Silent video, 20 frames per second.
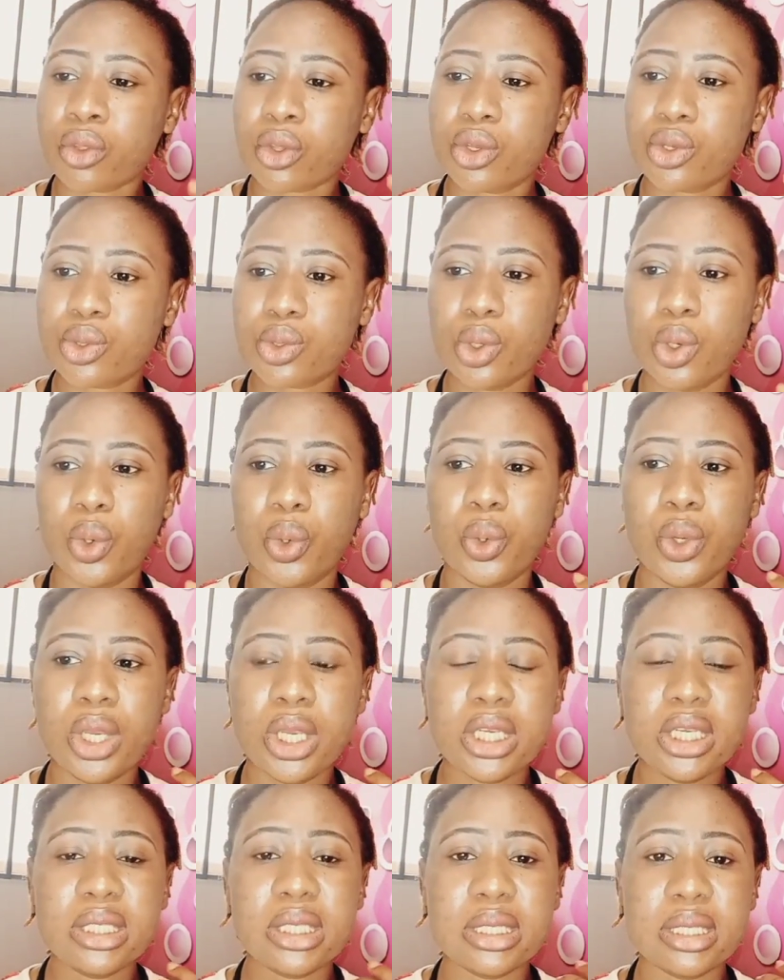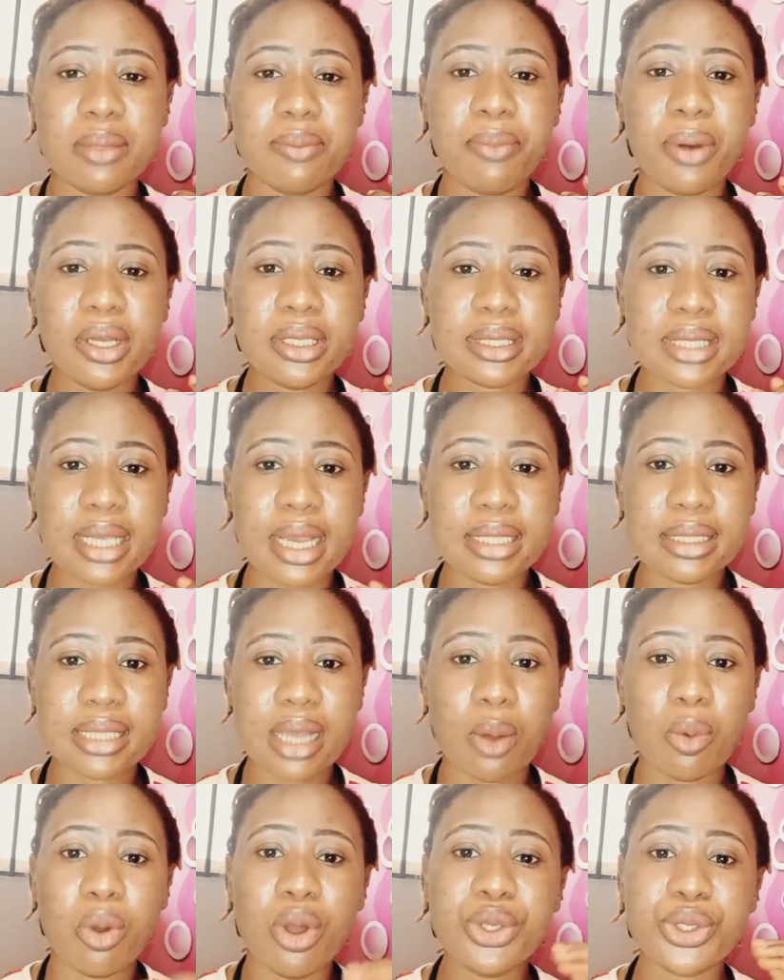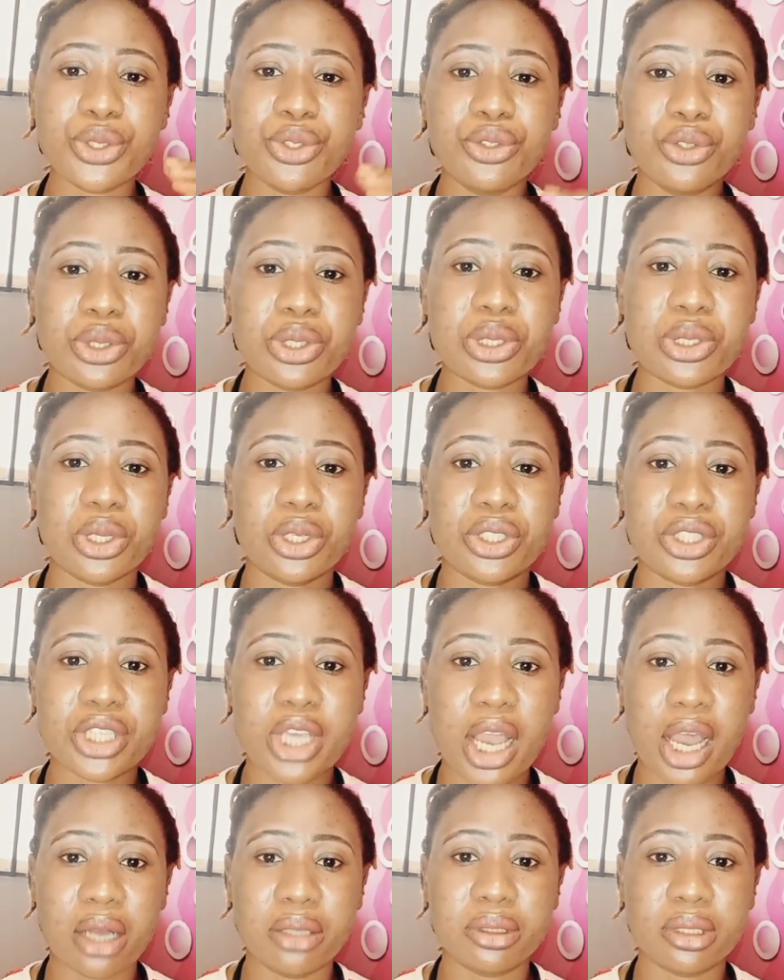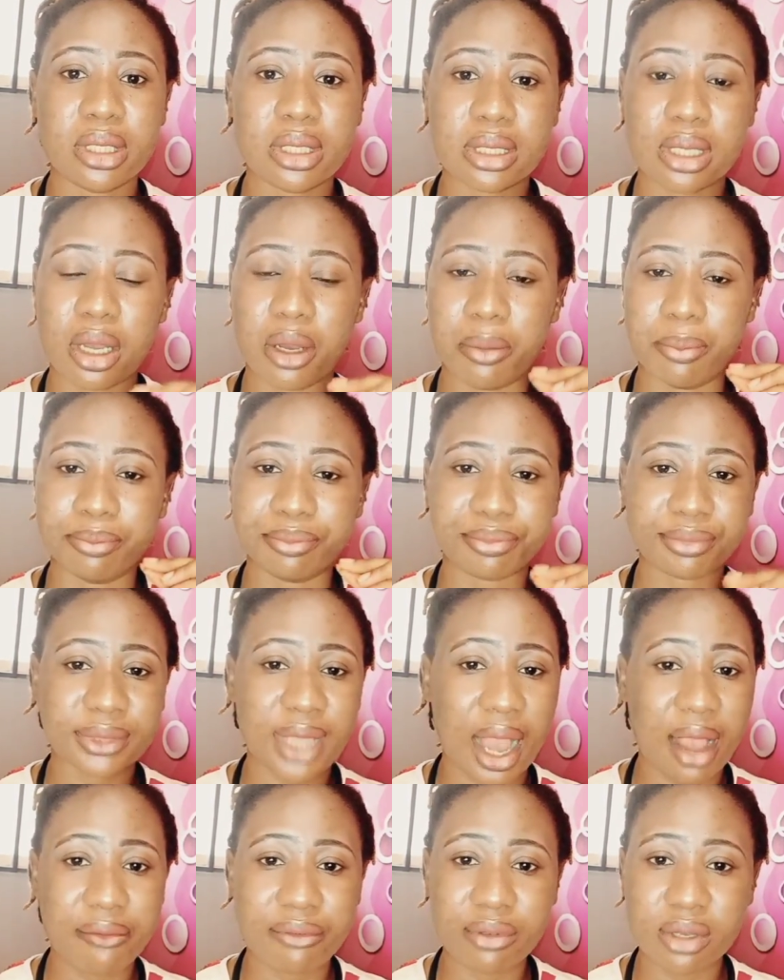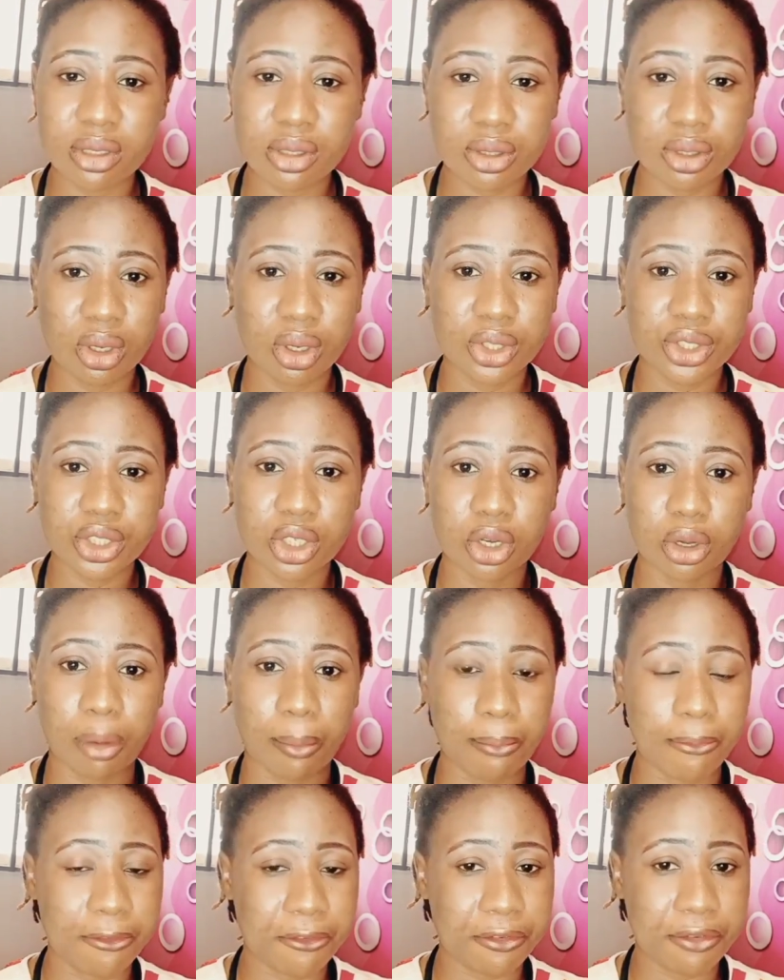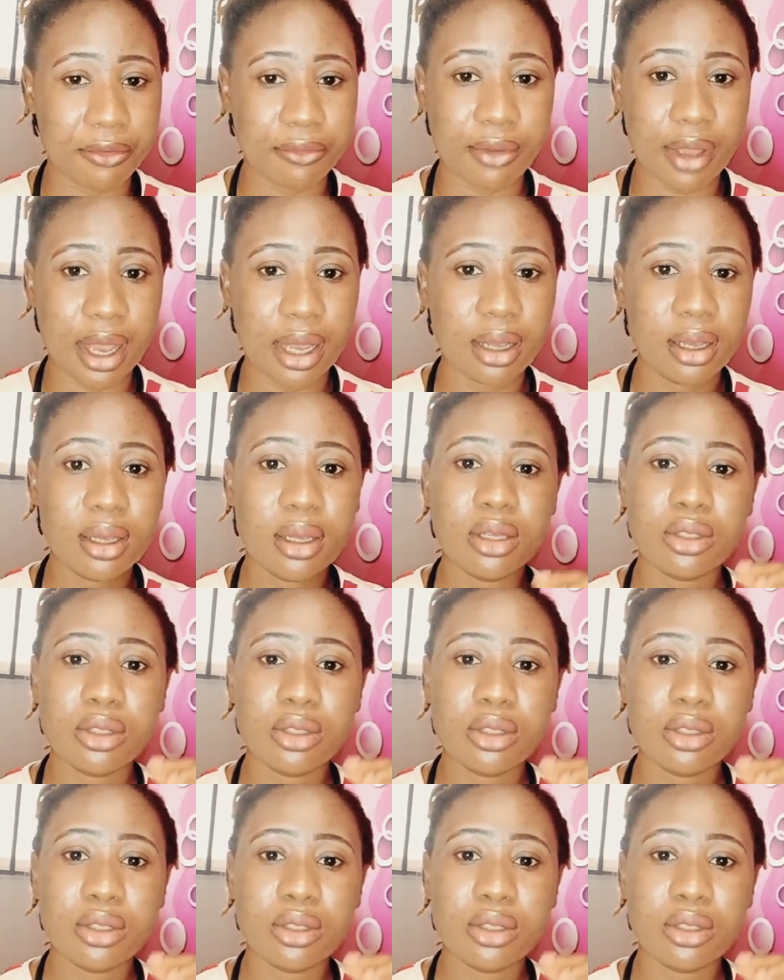So it is important that once you notice your child is having such fever,